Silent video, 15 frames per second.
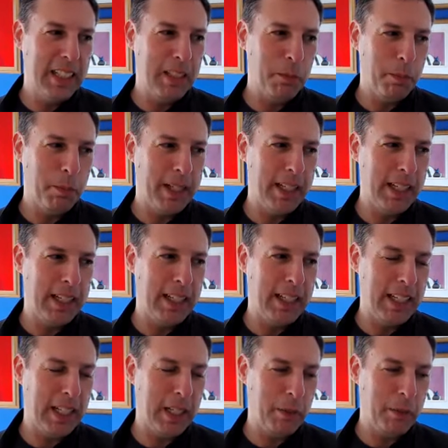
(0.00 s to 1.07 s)
but
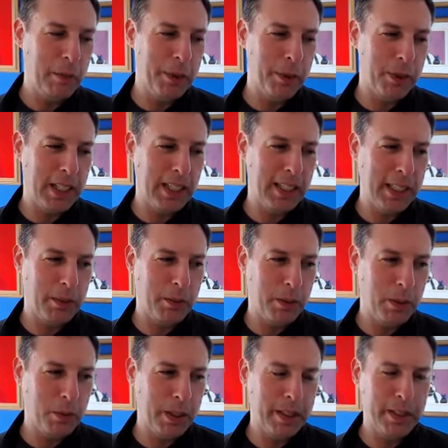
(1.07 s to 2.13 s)
you were kind of like,
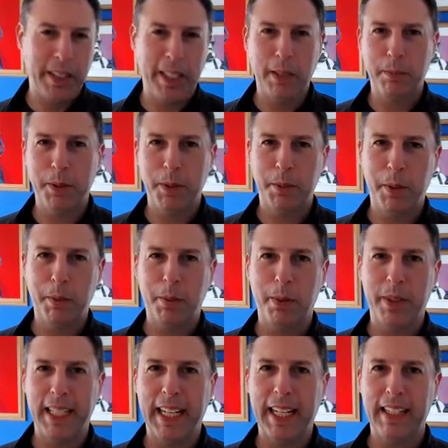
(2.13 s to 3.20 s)
well, why don't you help some people
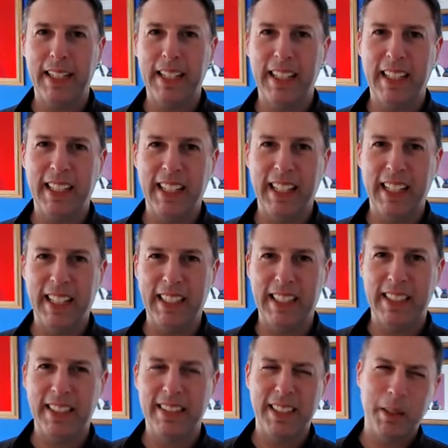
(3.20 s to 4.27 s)
with that?
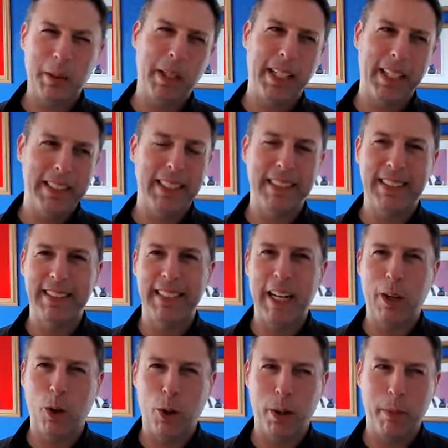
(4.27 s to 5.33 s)
And I was like, well, it's
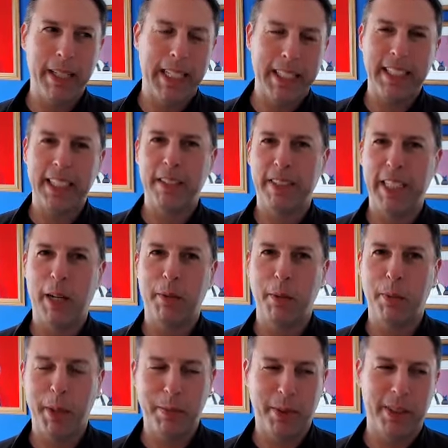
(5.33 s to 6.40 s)
narrow. I mean, I can think of a couple
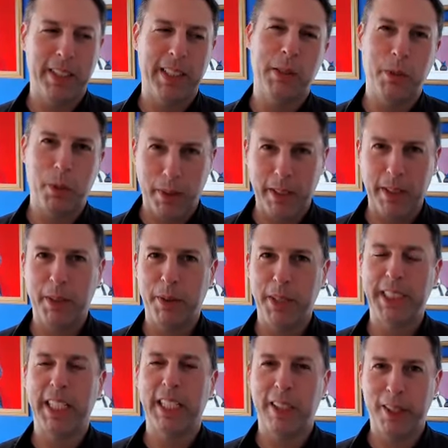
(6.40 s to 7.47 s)
people, and you're like, well, why don't you
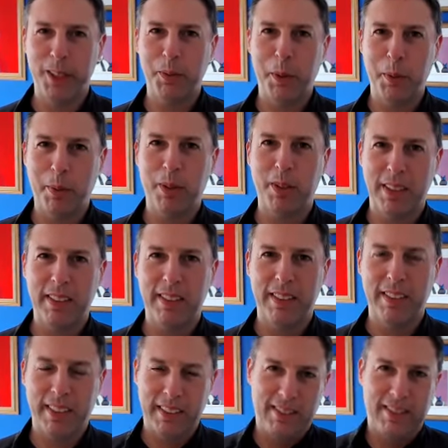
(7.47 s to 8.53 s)
reach out to those people
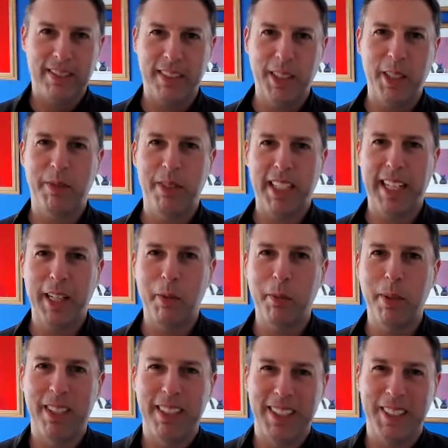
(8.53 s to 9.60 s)
and see if you can
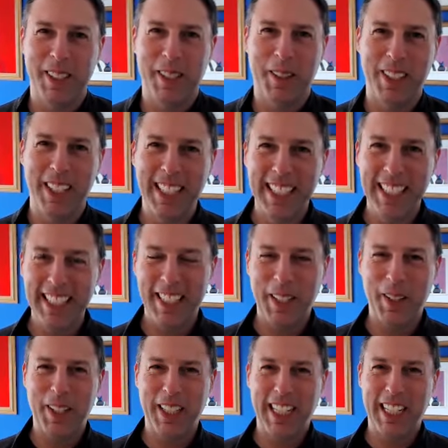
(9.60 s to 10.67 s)
help? So,
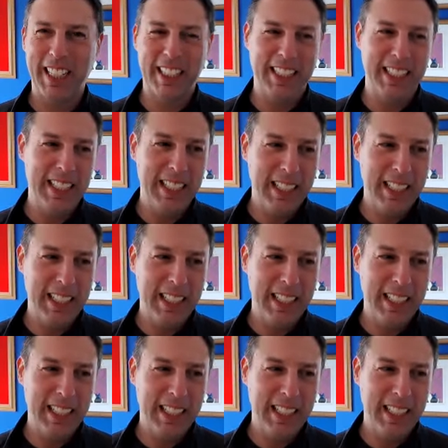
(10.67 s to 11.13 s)
I kind of